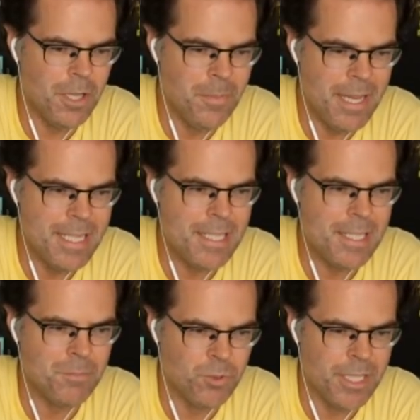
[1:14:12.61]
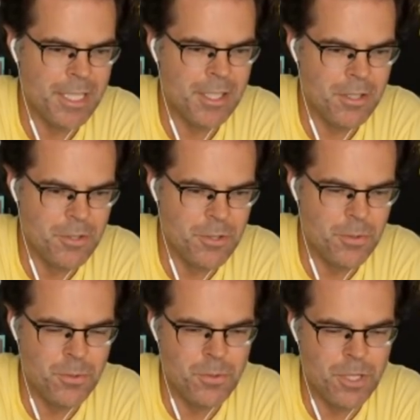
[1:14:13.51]
amazing breeders
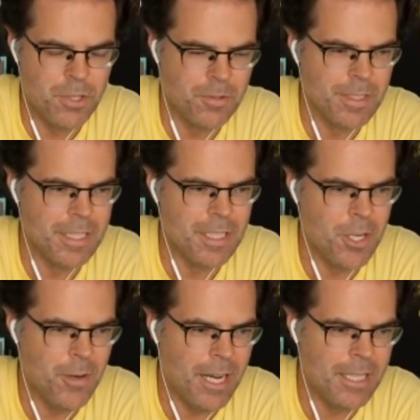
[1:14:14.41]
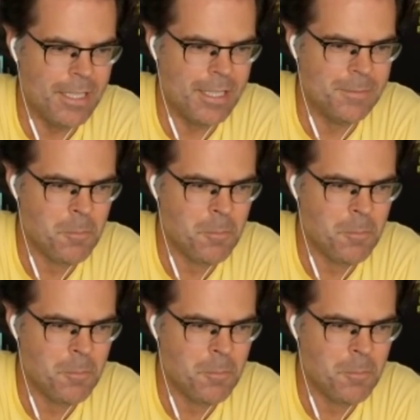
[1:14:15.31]
who don't really know how to